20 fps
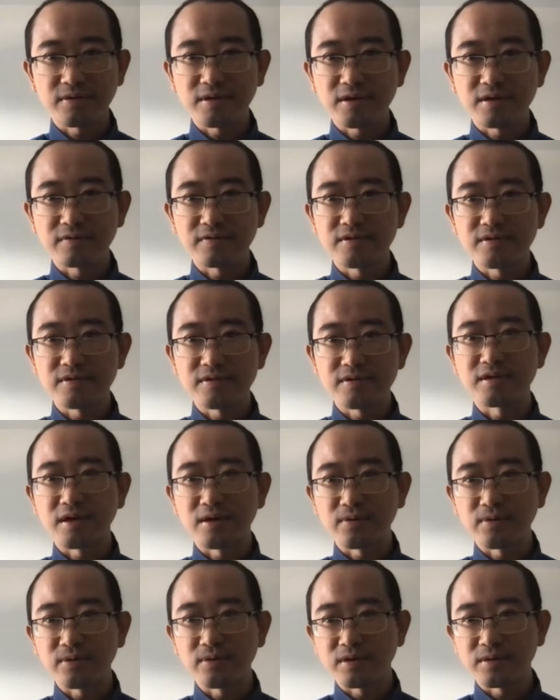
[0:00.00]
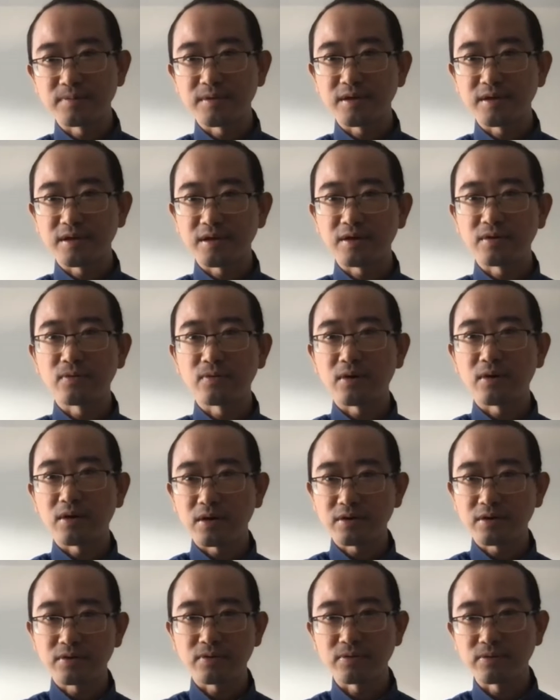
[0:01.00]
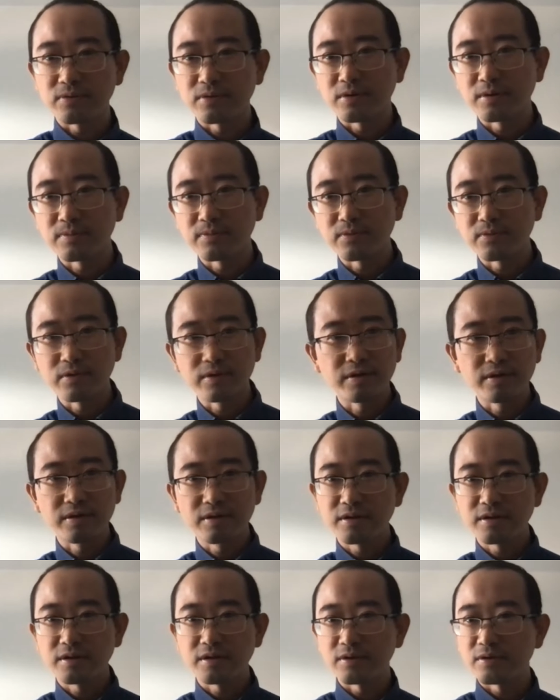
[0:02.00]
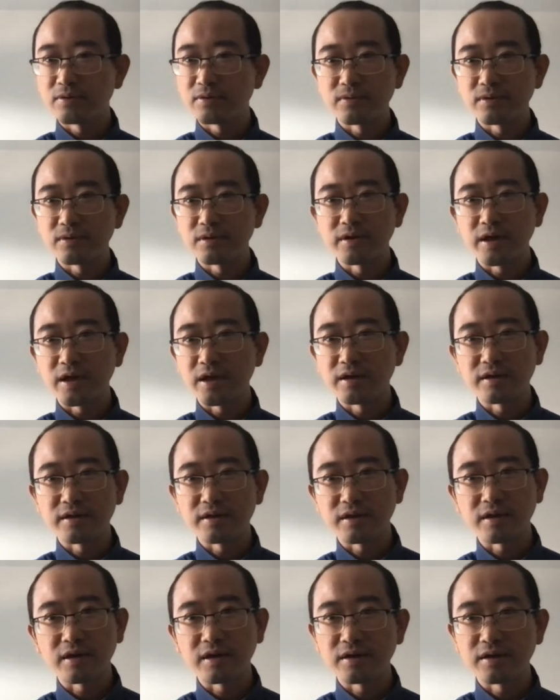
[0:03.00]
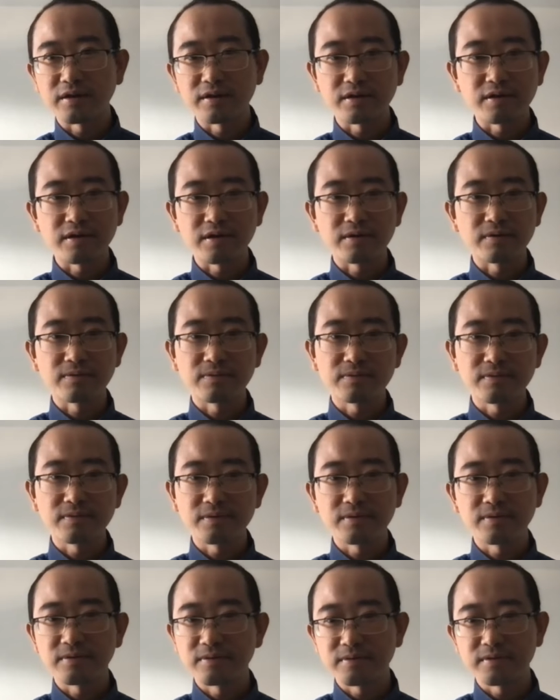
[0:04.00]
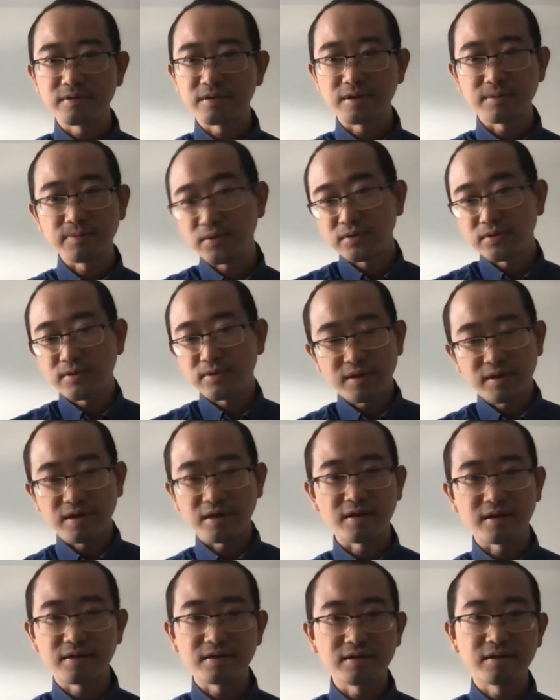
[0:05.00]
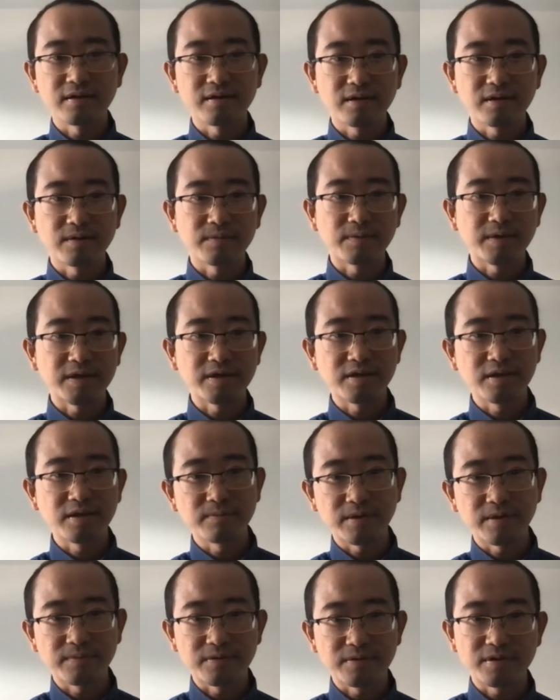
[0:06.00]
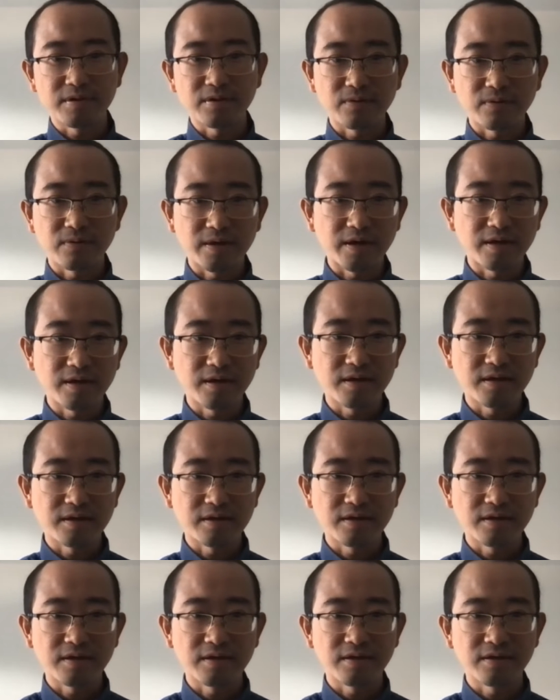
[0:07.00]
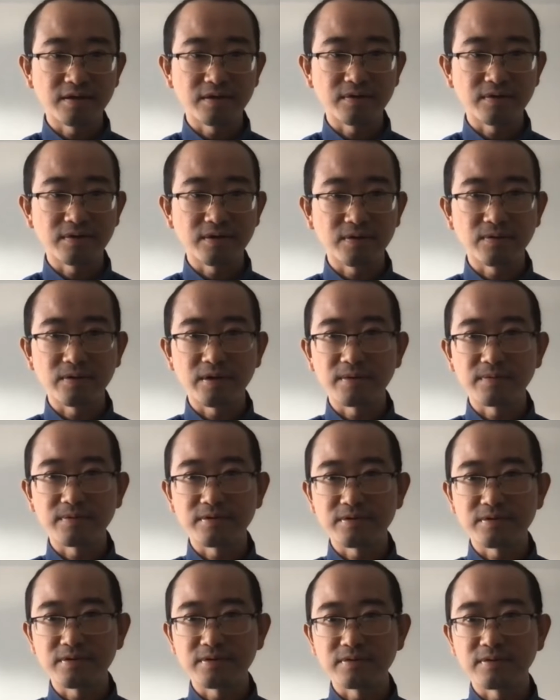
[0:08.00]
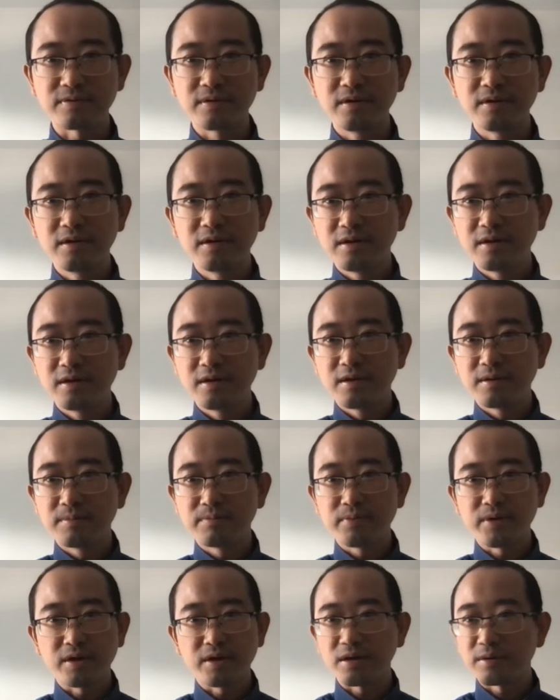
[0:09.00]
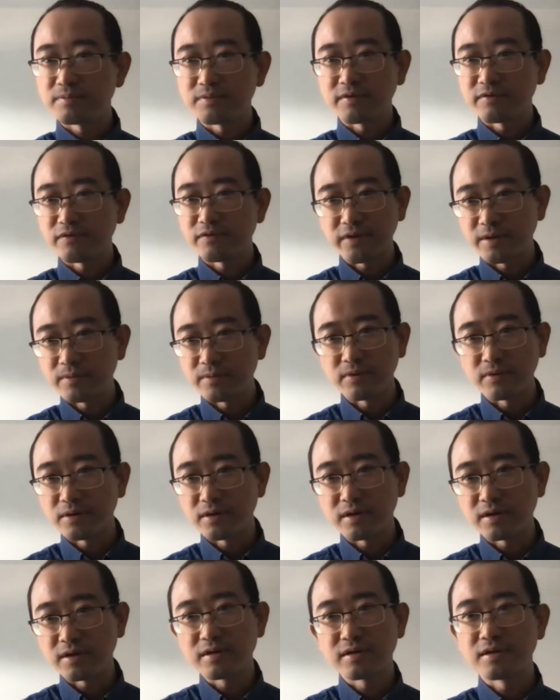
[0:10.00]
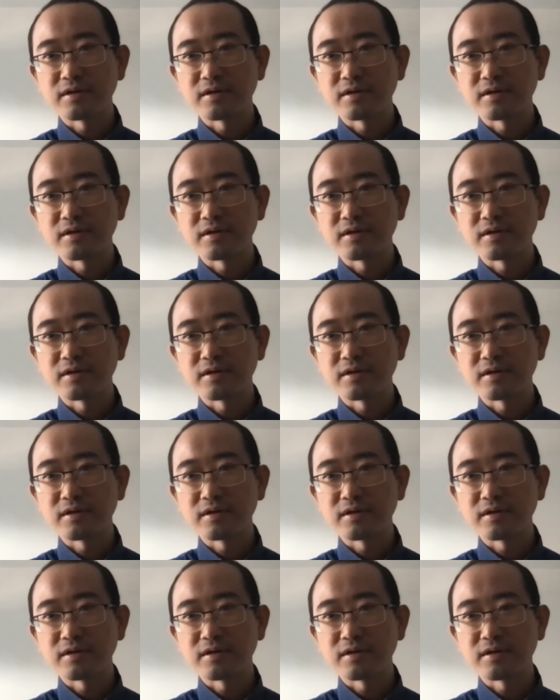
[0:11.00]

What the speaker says: kind of sit down with them and kind of walk through them with, really anything. I think they're both, yeah. I mean, my team members are great, and they were able to pick up the framework,